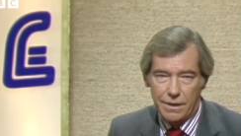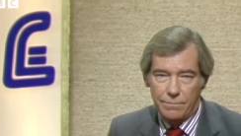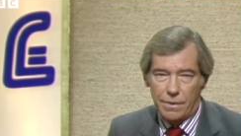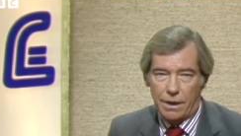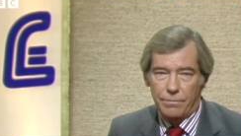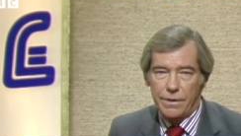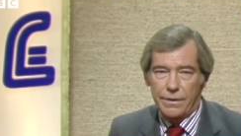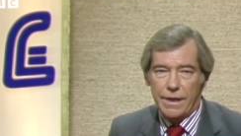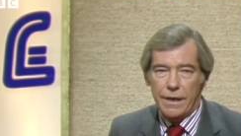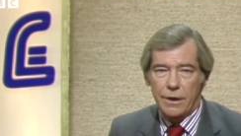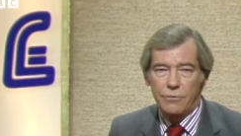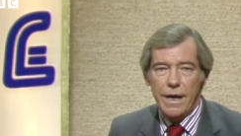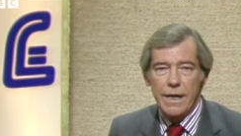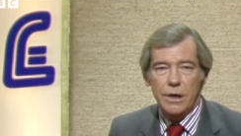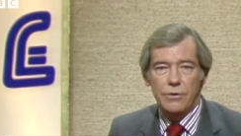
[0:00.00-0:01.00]
But with the
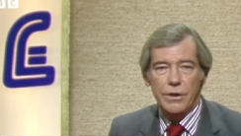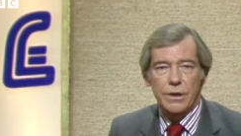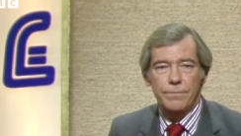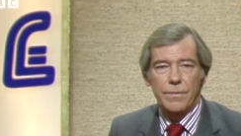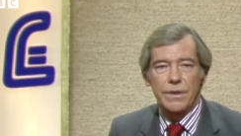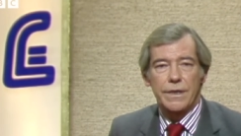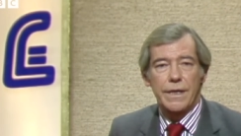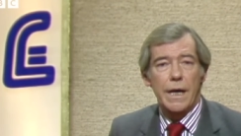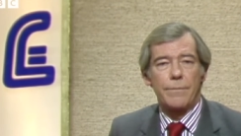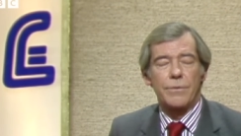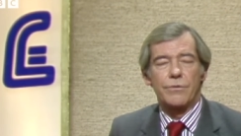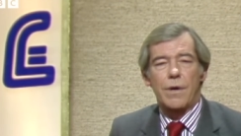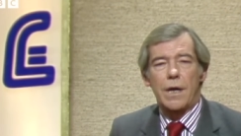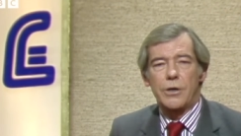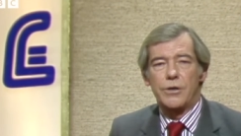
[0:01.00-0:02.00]
great Christmas
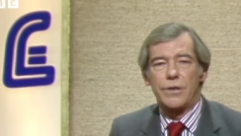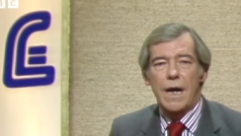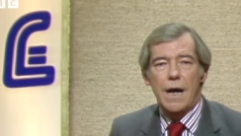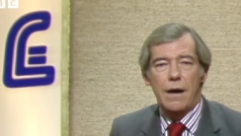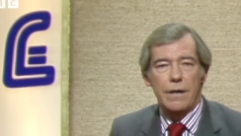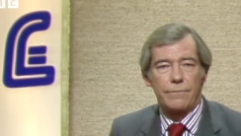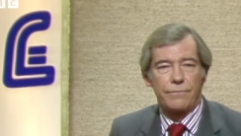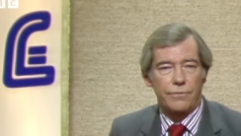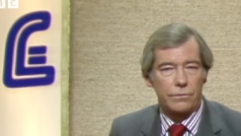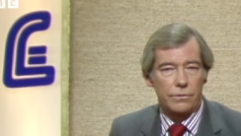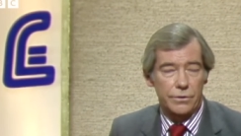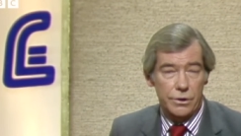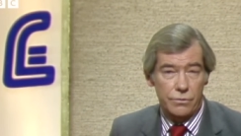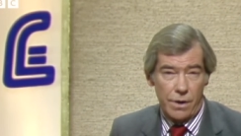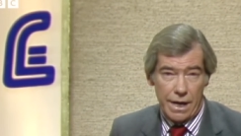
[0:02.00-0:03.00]
games rush now in full
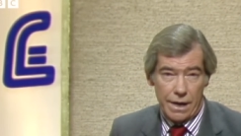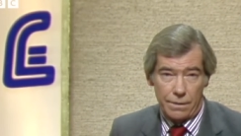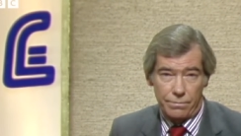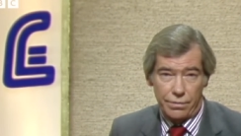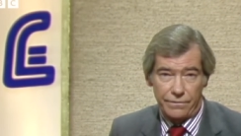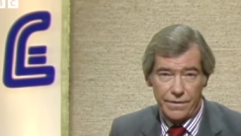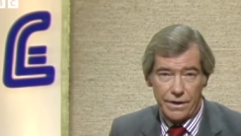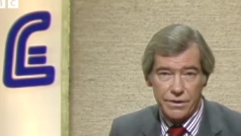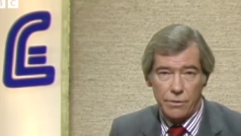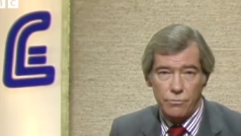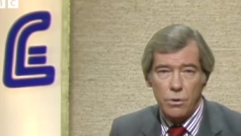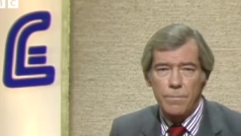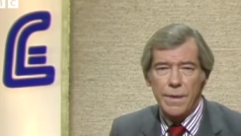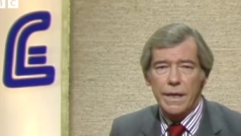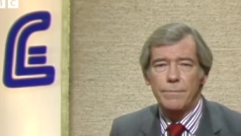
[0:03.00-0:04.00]
swing, Professor
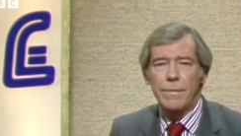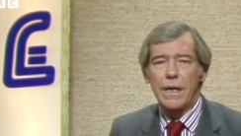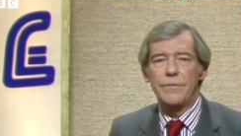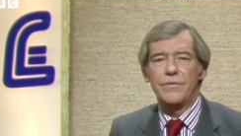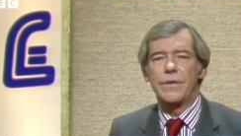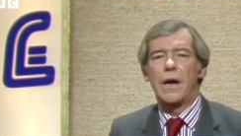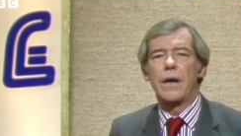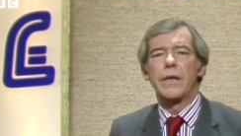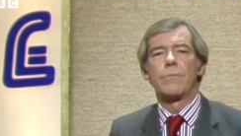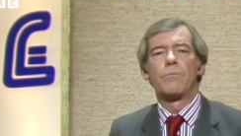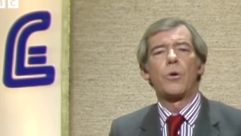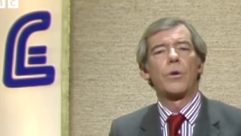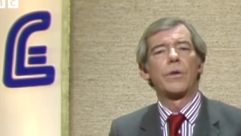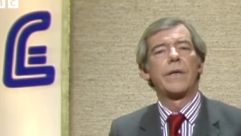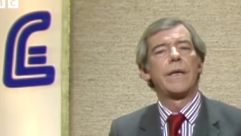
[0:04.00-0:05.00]
Rubik may have started
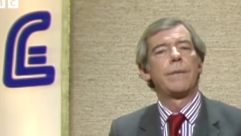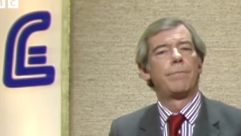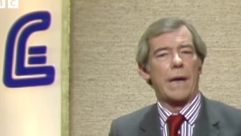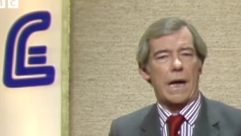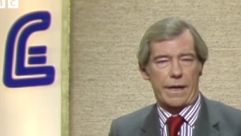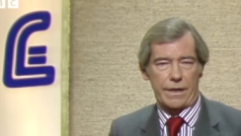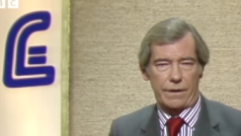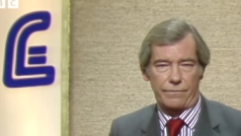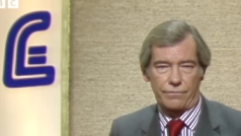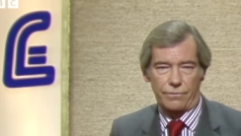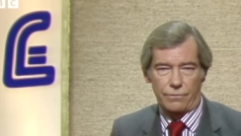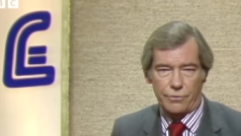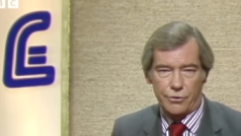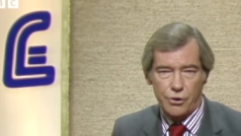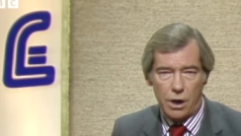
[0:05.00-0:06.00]
more than he bargained
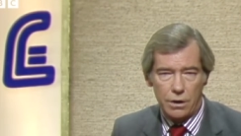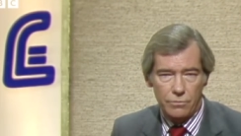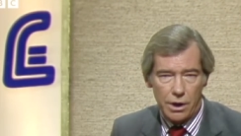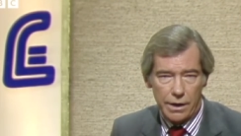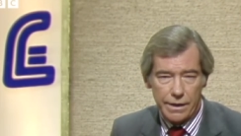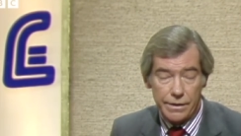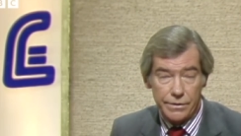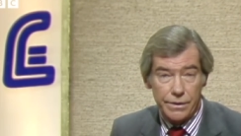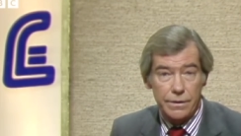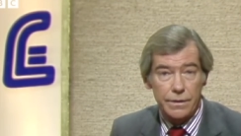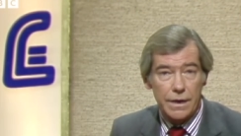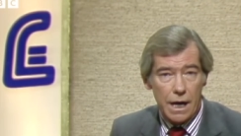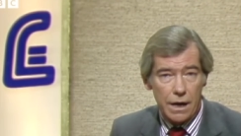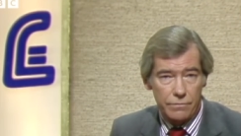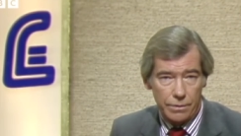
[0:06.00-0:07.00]
for. John Watkinson
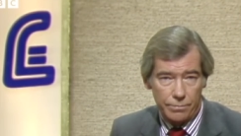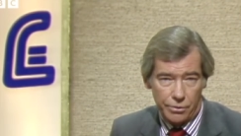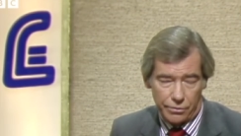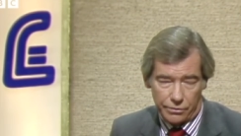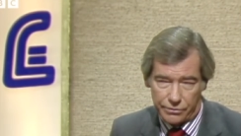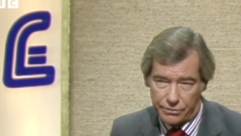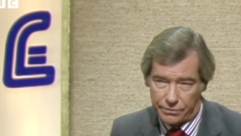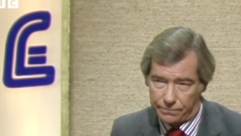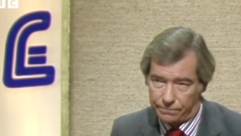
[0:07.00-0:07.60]
now reports.